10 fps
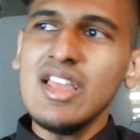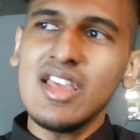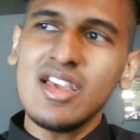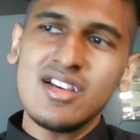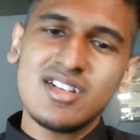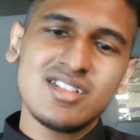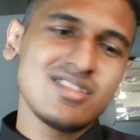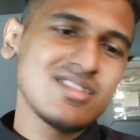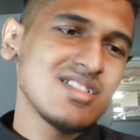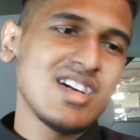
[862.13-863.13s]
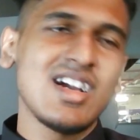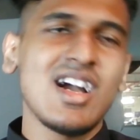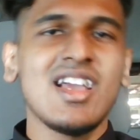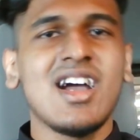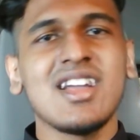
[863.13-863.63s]

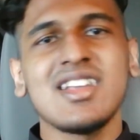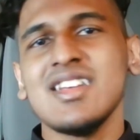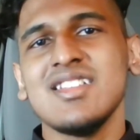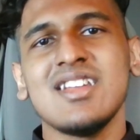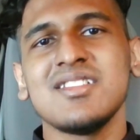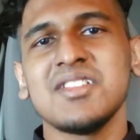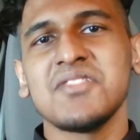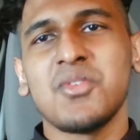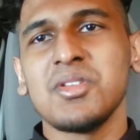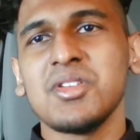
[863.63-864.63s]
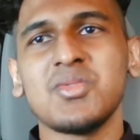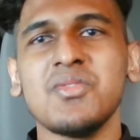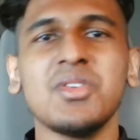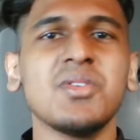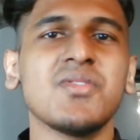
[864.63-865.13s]
Yeah, I guess that is it for this
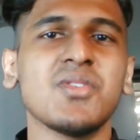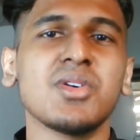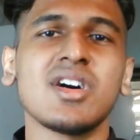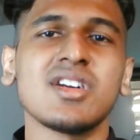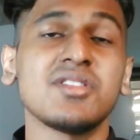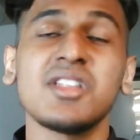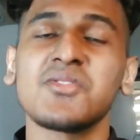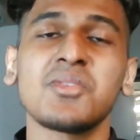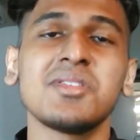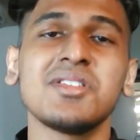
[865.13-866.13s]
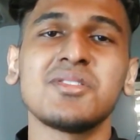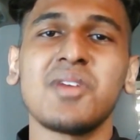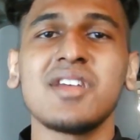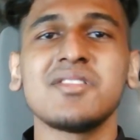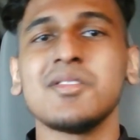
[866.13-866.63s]
review for Transformers
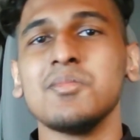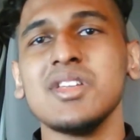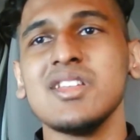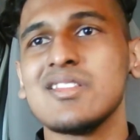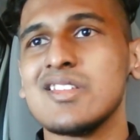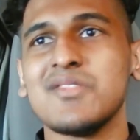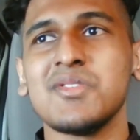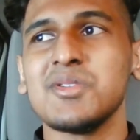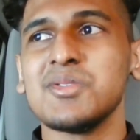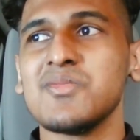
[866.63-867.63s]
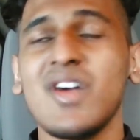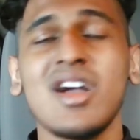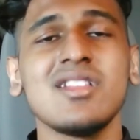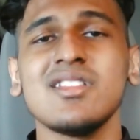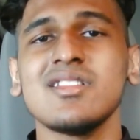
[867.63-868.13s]
Rise of the Beast. If you
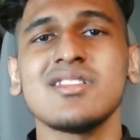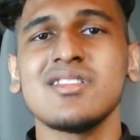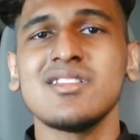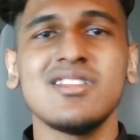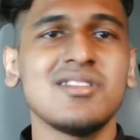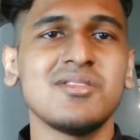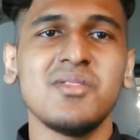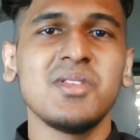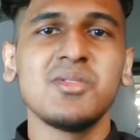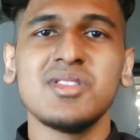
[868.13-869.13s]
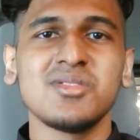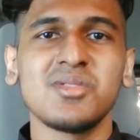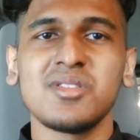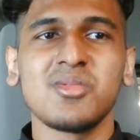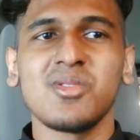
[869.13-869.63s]
find this review
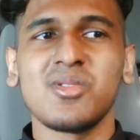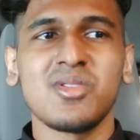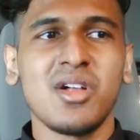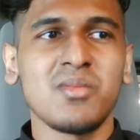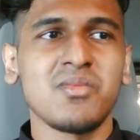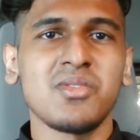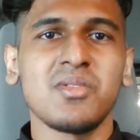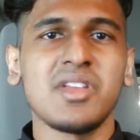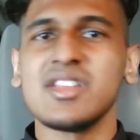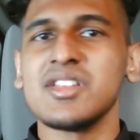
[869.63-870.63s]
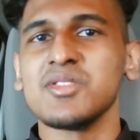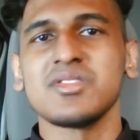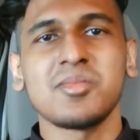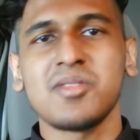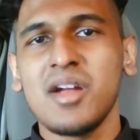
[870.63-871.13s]
enjoyable or helpful, then, you know,
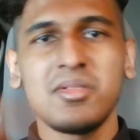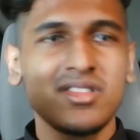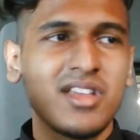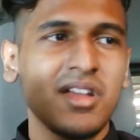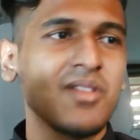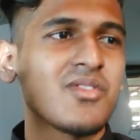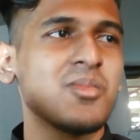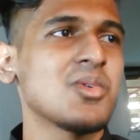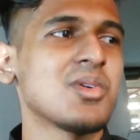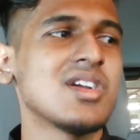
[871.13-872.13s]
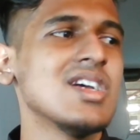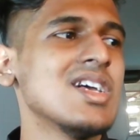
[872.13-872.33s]
subscribe to the channel for more